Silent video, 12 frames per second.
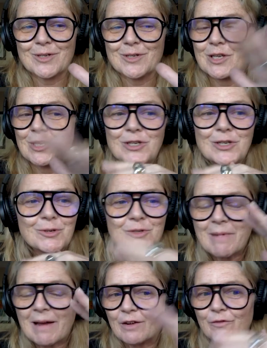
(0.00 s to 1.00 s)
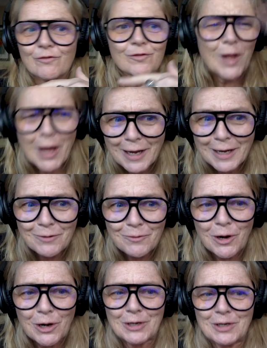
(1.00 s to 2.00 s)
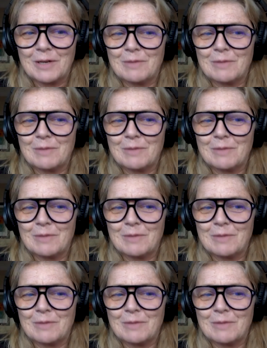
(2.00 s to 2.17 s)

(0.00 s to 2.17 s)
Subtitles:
There's a huge amount of flying work and